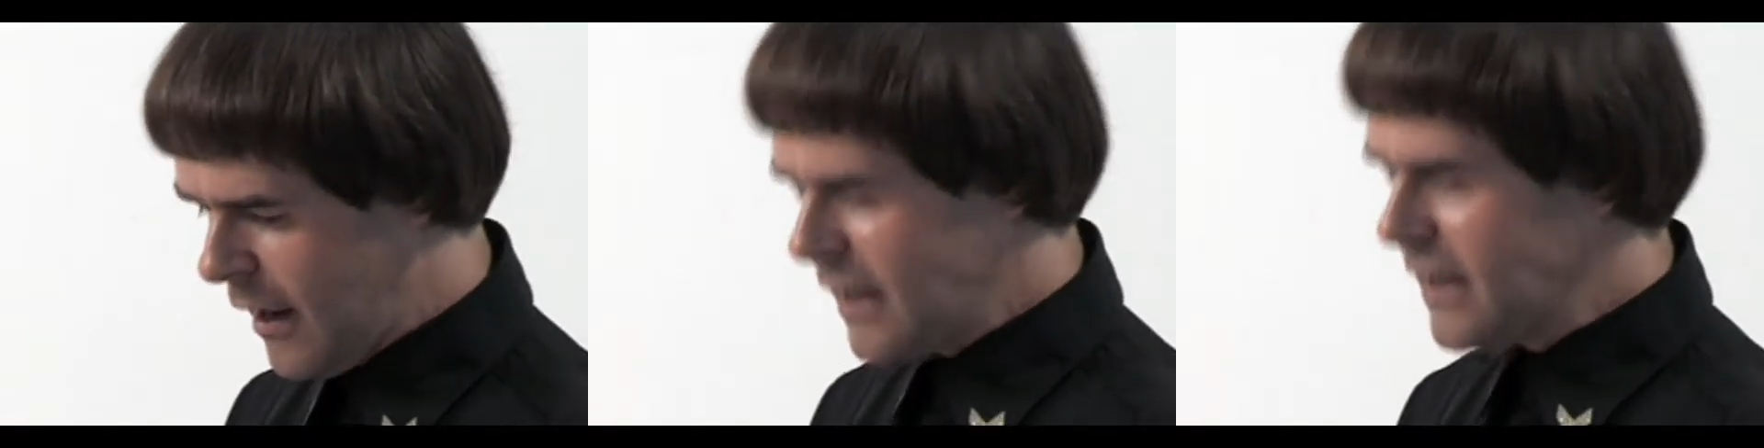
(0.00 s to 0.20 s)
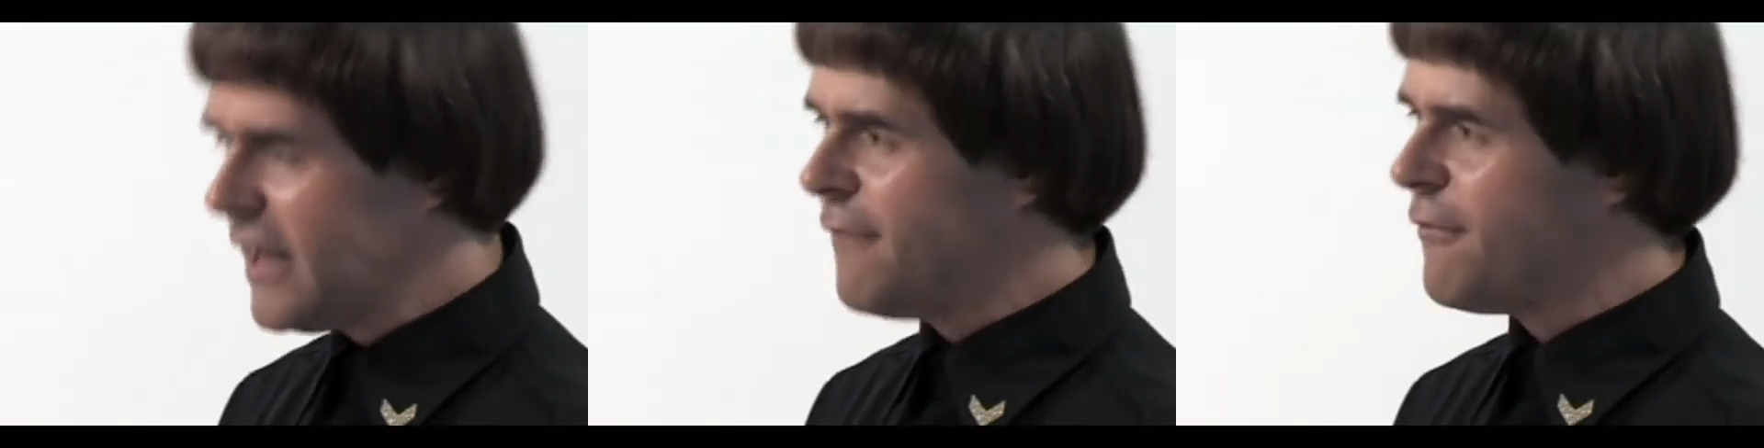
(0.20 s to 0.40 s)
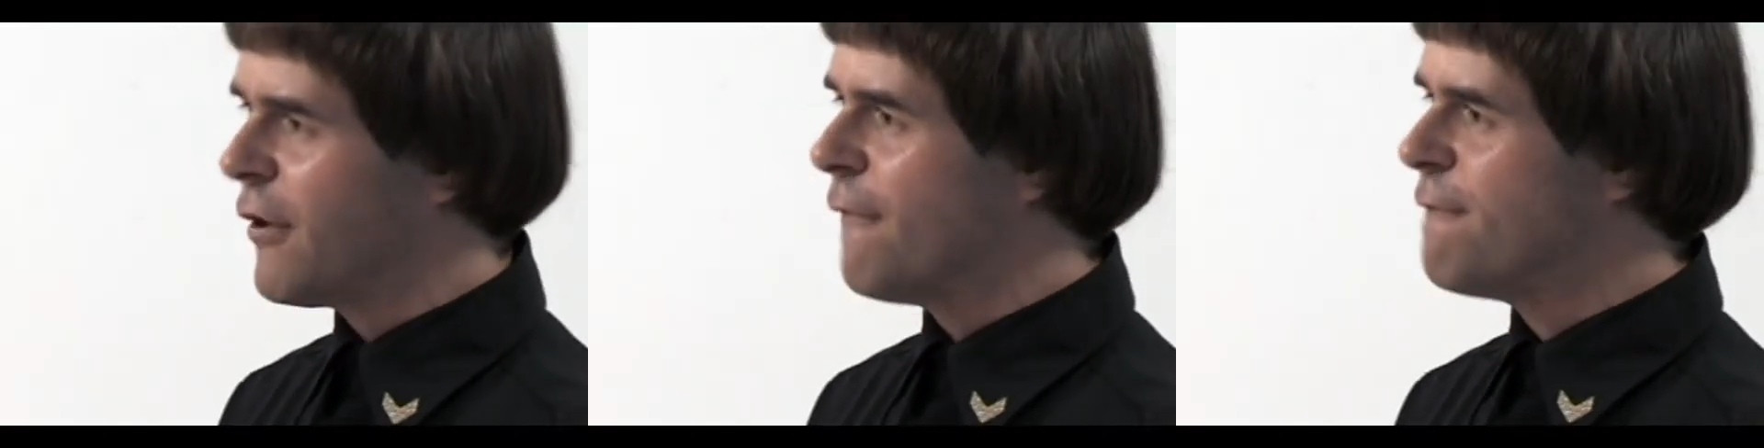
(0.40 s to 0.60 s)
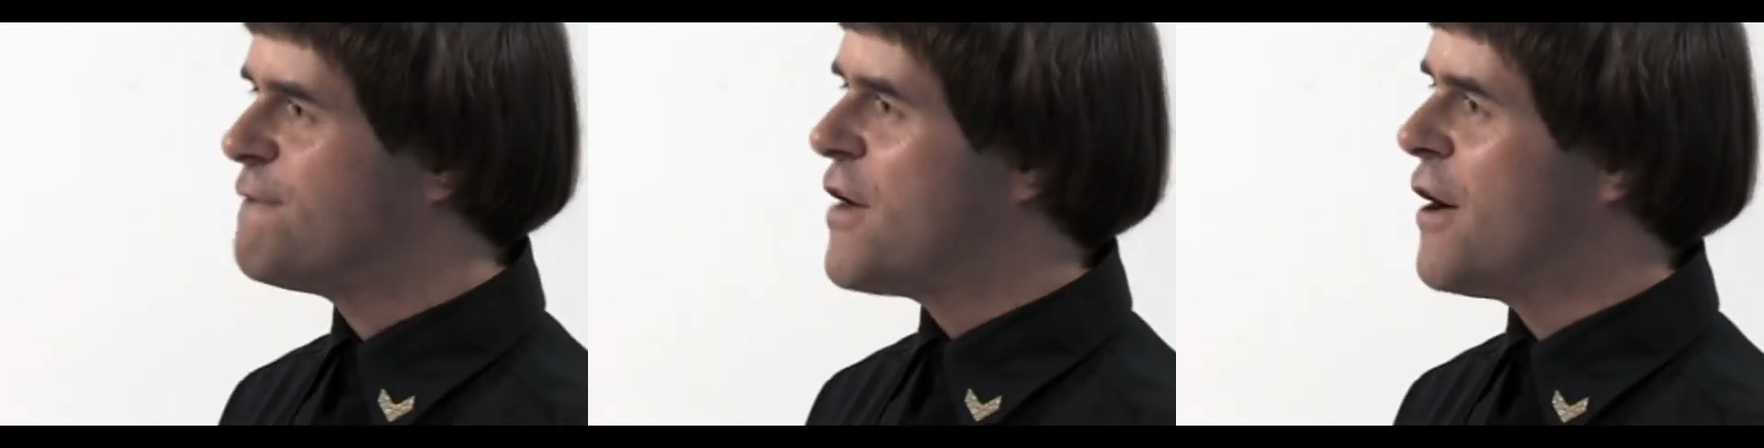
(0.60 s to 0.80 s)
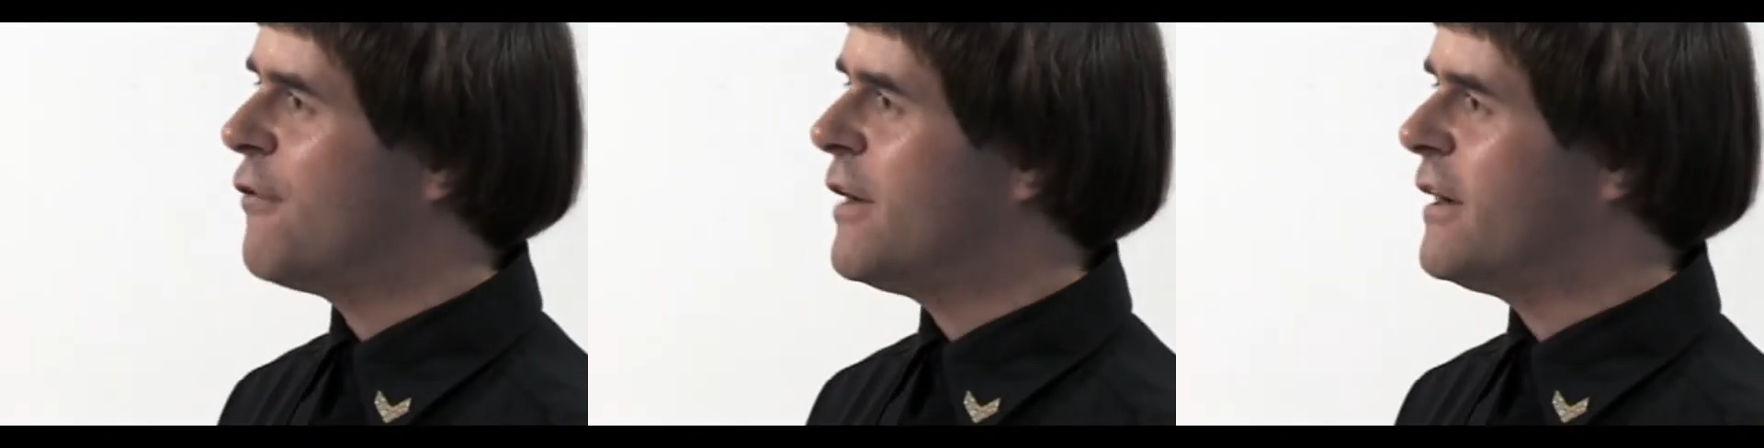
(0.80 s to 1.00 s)
leaving a
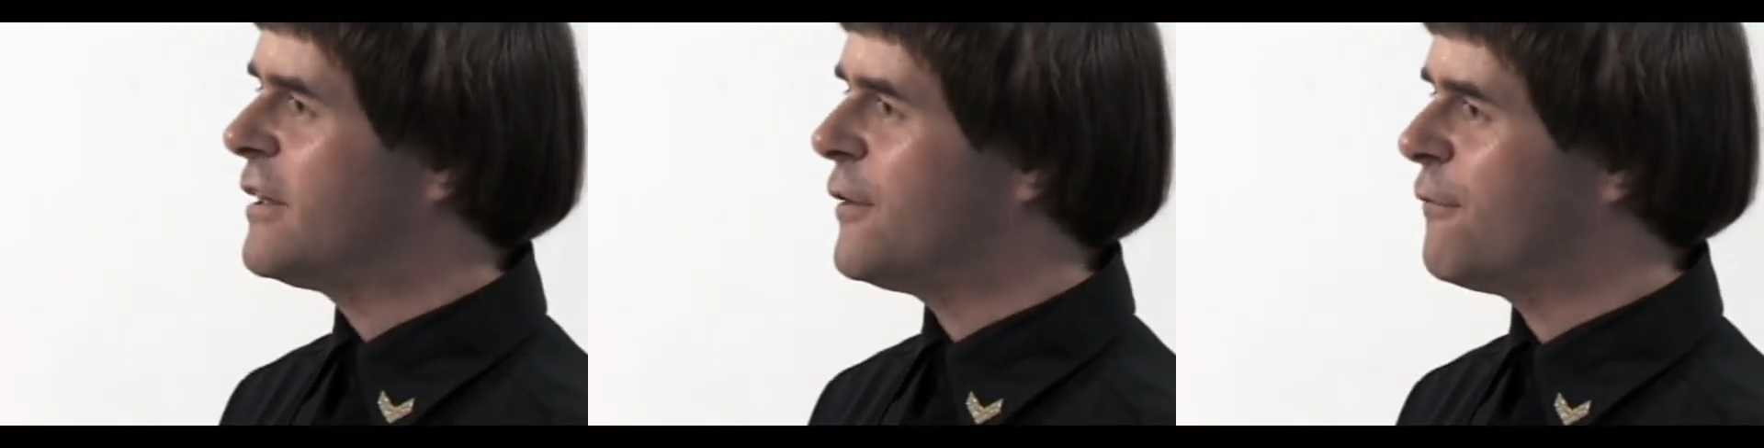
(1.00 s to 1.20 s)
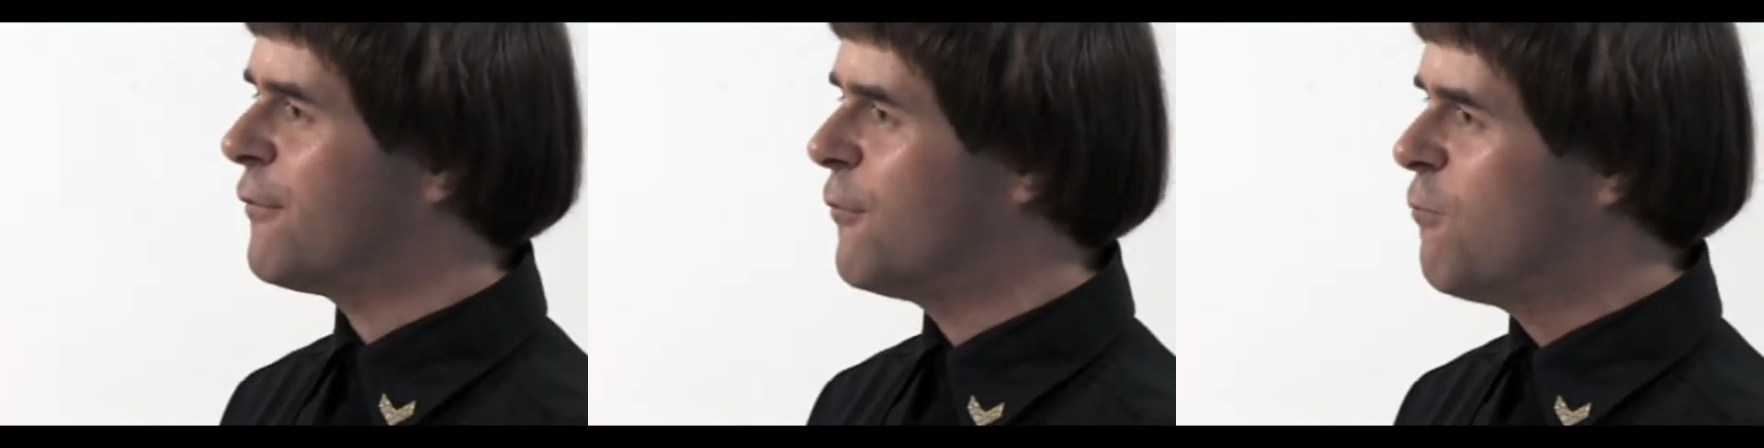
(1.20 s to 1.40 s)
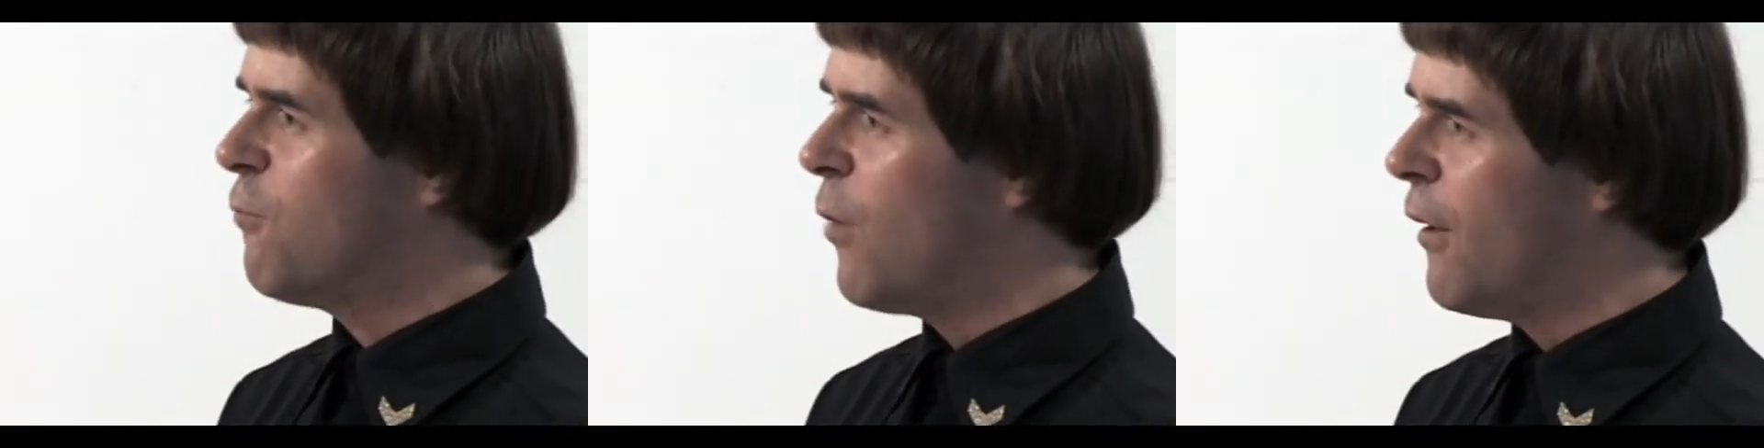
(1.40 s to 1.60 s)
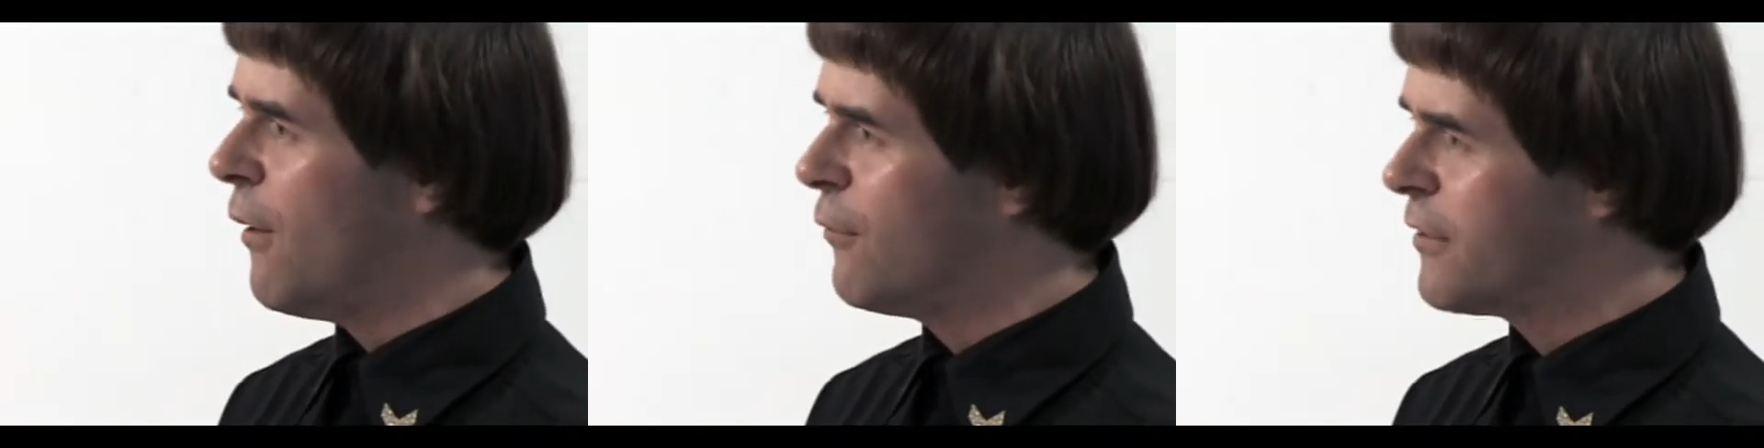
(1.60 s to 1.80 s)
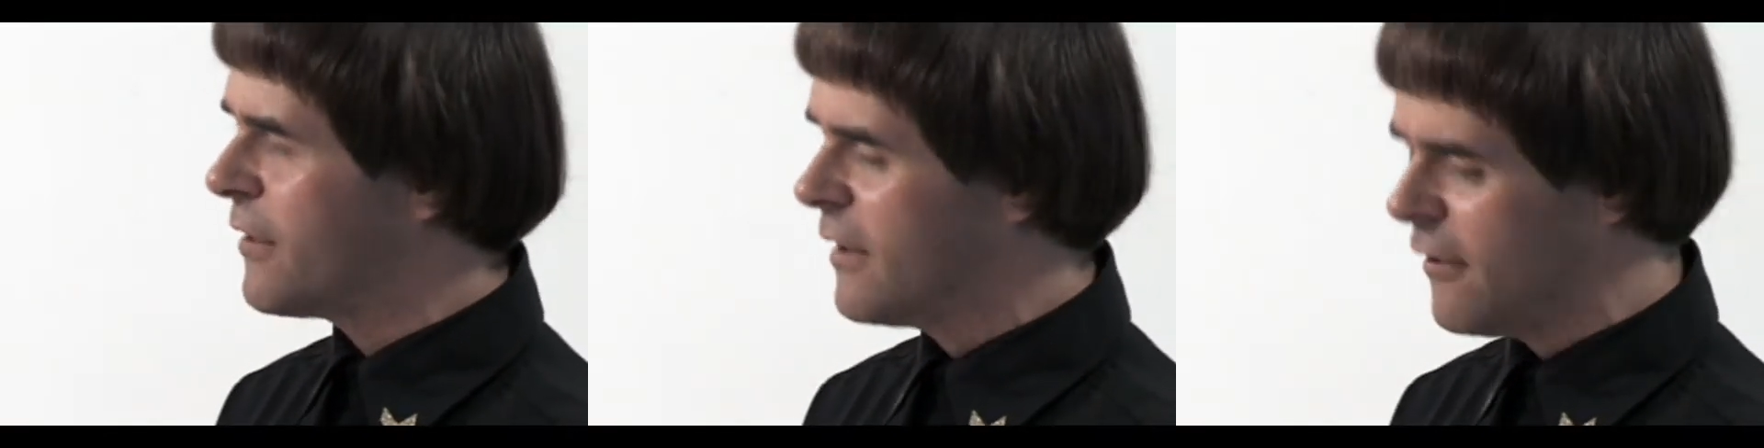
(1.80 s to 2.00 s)
very different
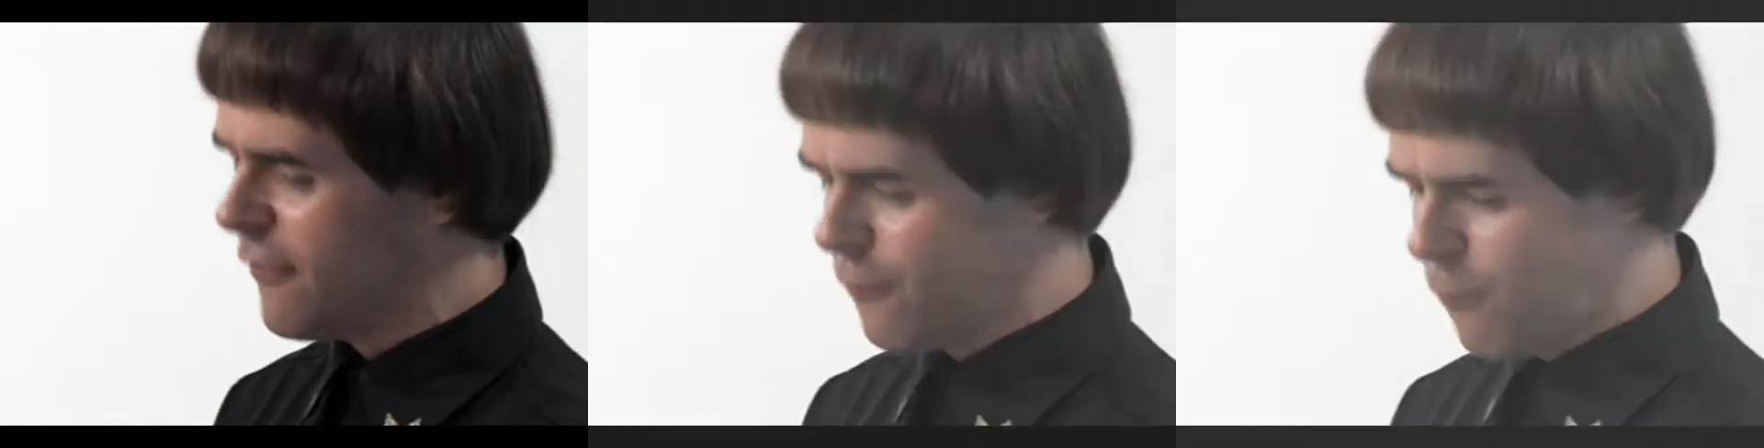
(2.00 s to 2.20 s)
world in its